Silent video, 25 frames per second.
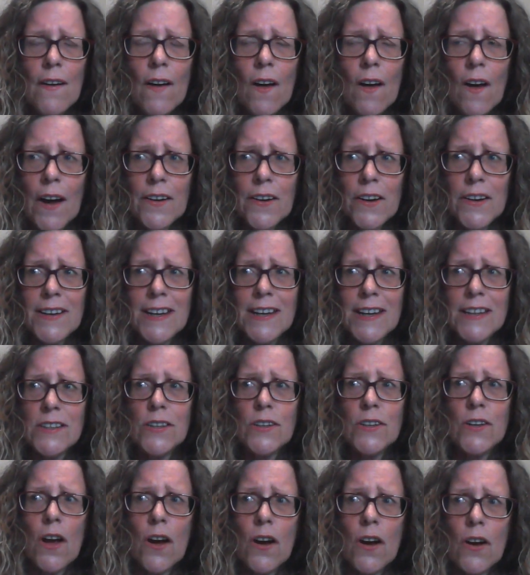I don't need
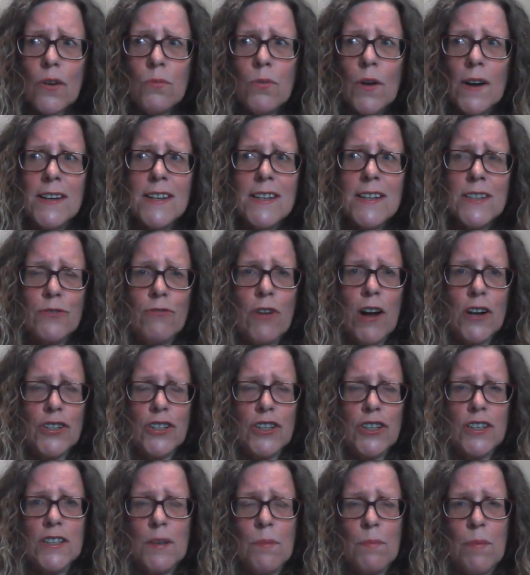to know what his
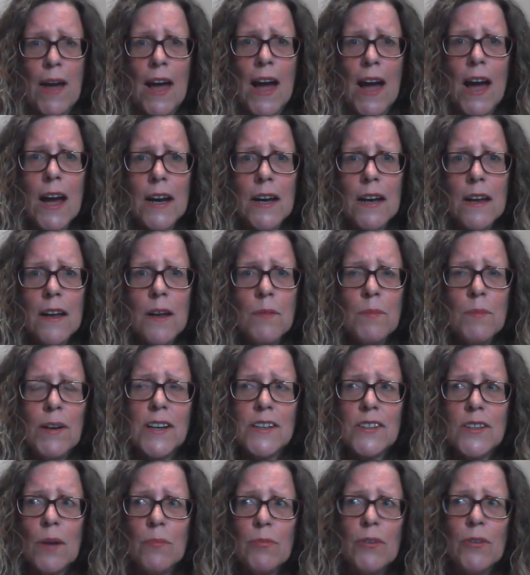rush is about
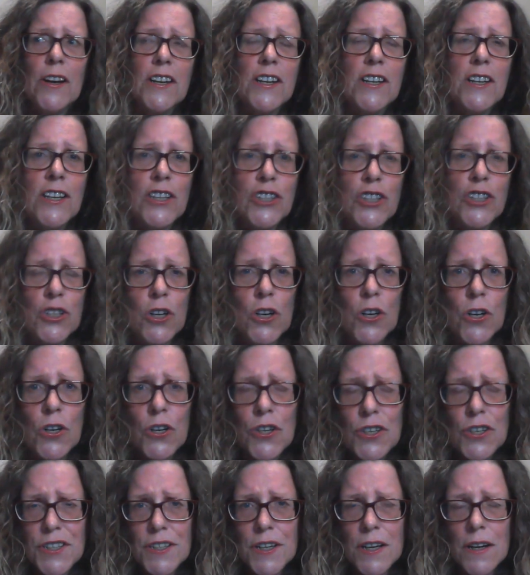because I'm not in his
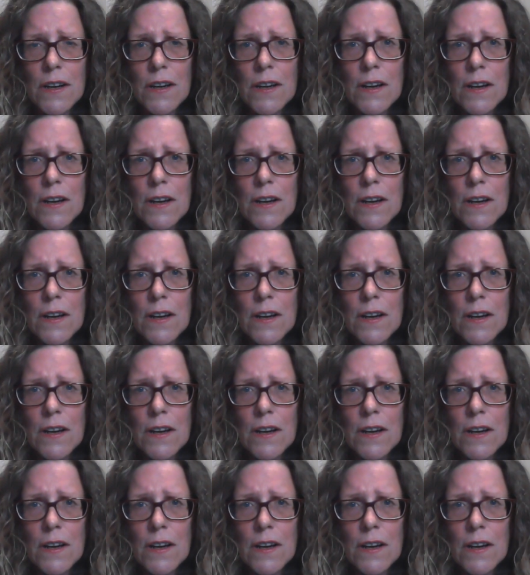shoes.